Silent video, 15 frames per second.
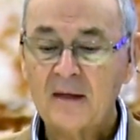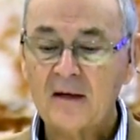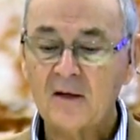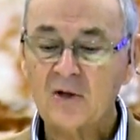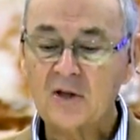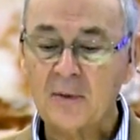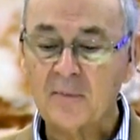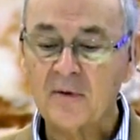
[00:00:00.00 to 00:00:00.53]

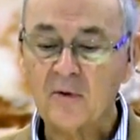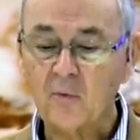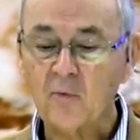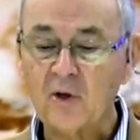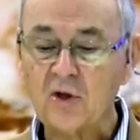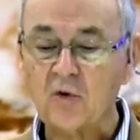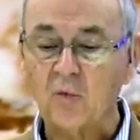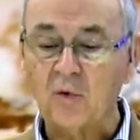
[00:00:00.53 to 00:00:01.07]
Now, some of the
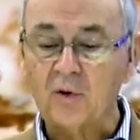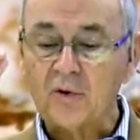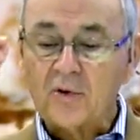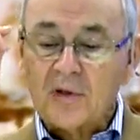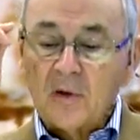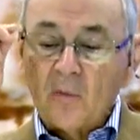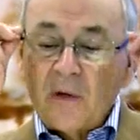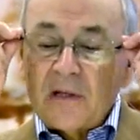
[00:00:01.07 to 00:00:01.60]

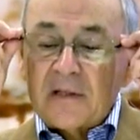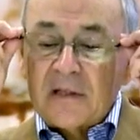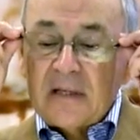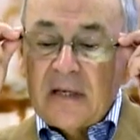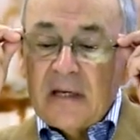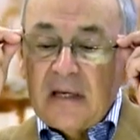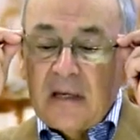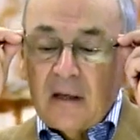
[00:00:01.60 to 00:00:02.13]
rituals that we
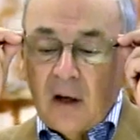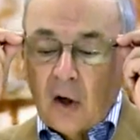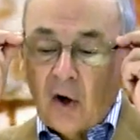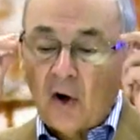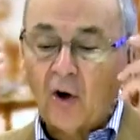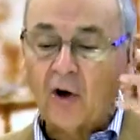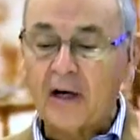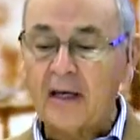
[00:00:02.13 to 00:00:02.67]
see
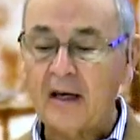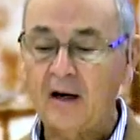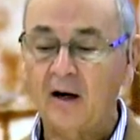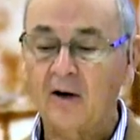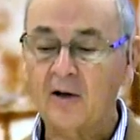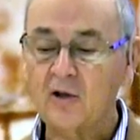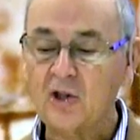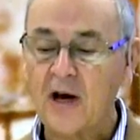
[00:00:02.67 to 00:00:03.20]
occurring
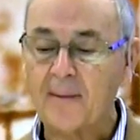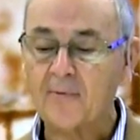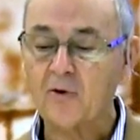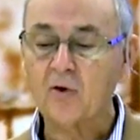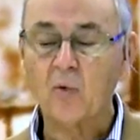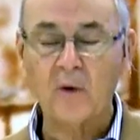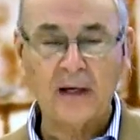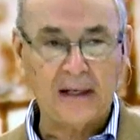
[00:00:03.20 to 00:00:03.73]
here in
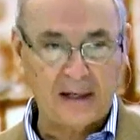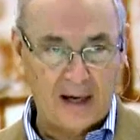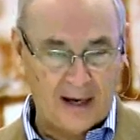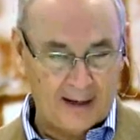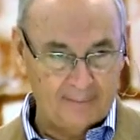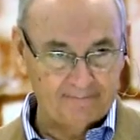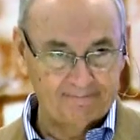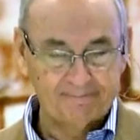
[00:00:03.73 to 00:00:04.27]
chapter
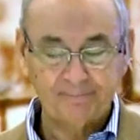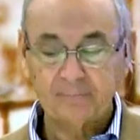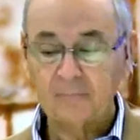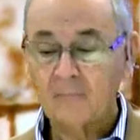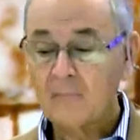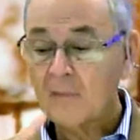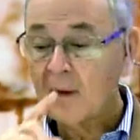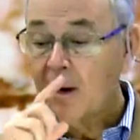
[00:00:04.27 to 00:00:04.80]
29
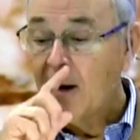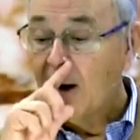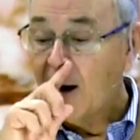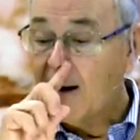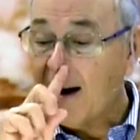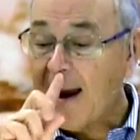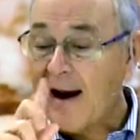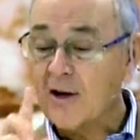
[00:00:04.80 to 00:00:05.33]

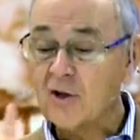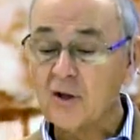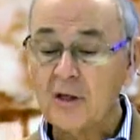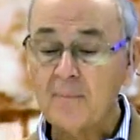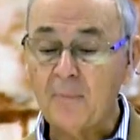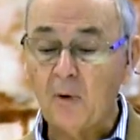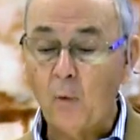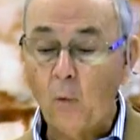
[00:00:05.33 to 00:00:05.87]
are
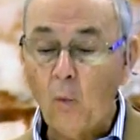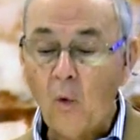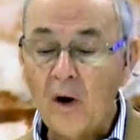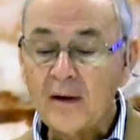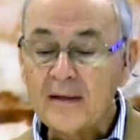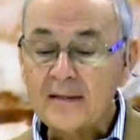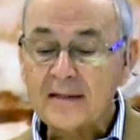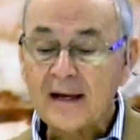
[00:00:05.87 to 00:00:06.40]
actually but
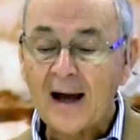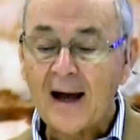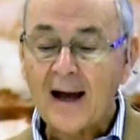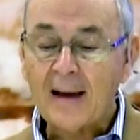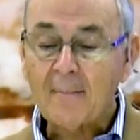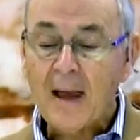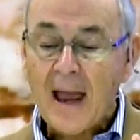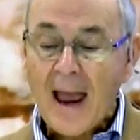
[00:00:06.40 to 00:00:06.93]
one
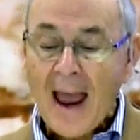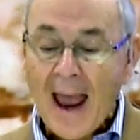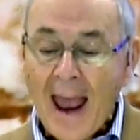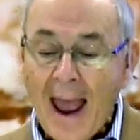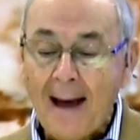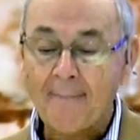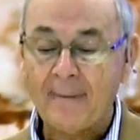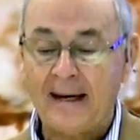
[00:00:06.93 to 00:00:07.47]
time
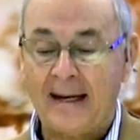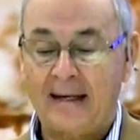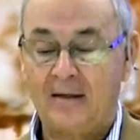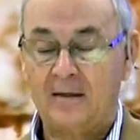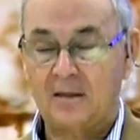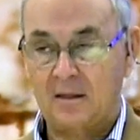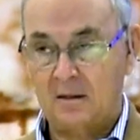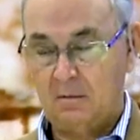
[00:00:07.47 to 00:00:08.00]

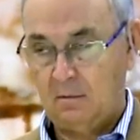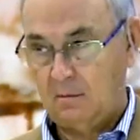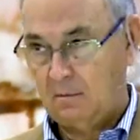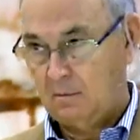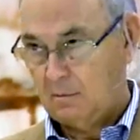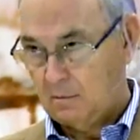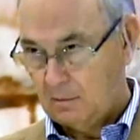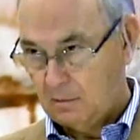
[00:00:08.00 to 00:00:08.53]
happenings.
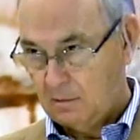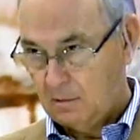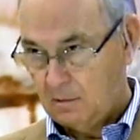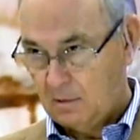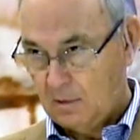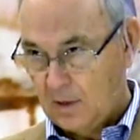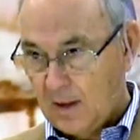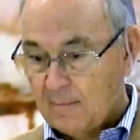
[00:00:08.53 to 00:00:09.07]

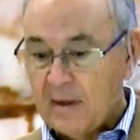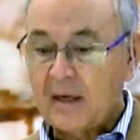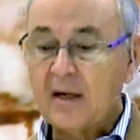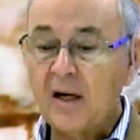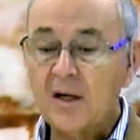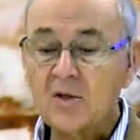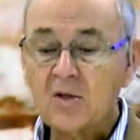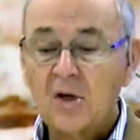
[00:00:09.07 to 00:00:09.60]

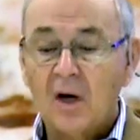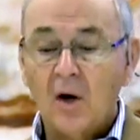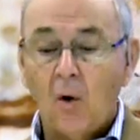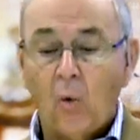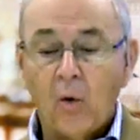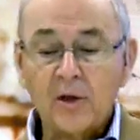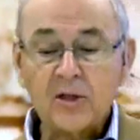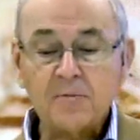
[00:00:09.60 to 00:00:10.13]
Because
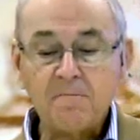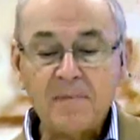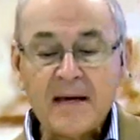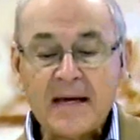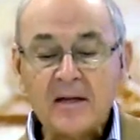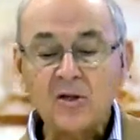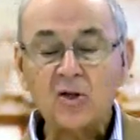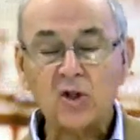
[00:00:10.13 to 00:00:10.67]
what's
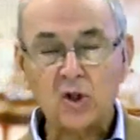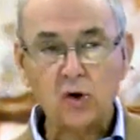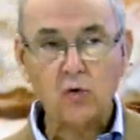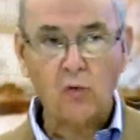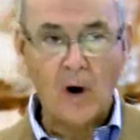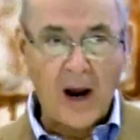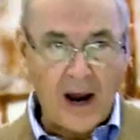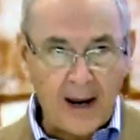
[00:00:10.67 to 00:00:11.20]
being
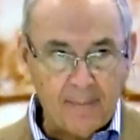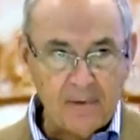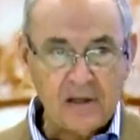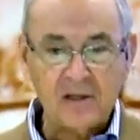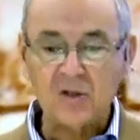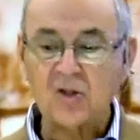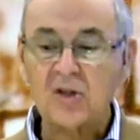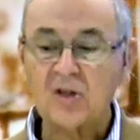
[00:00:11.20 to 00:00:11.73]

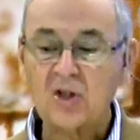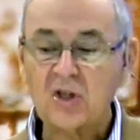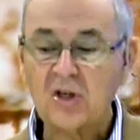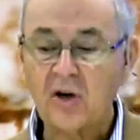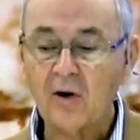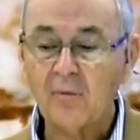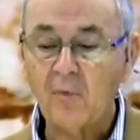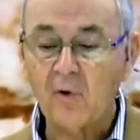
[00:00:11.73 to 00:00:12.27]
described is the
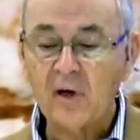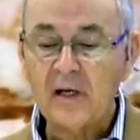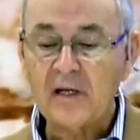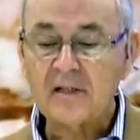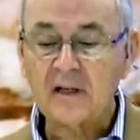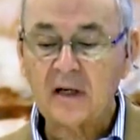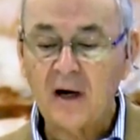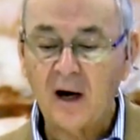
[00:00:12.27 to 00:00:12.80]

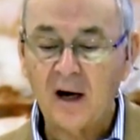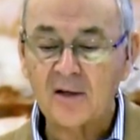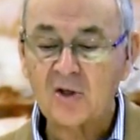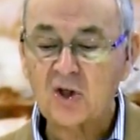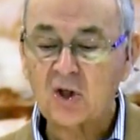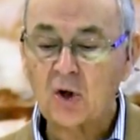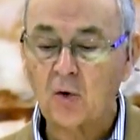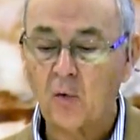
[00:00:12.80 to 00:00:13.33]
ceremony to
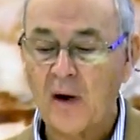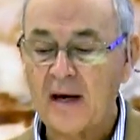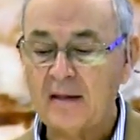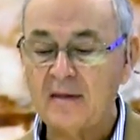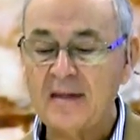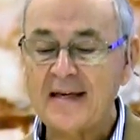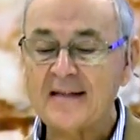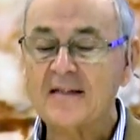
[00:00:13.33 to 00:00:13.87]

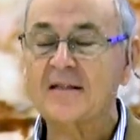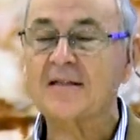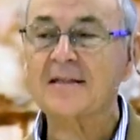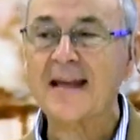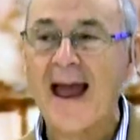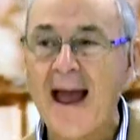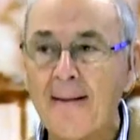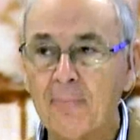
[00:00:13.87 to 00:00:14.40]
consecrate the
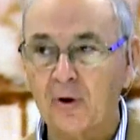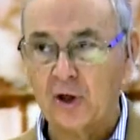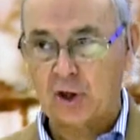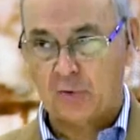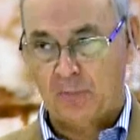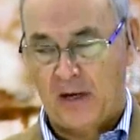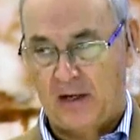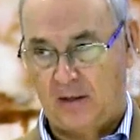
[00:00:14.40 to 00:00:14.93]

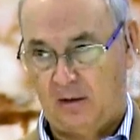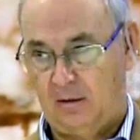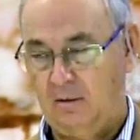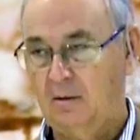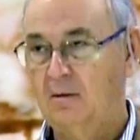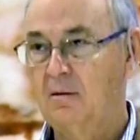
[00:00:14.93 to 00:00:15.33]
establishment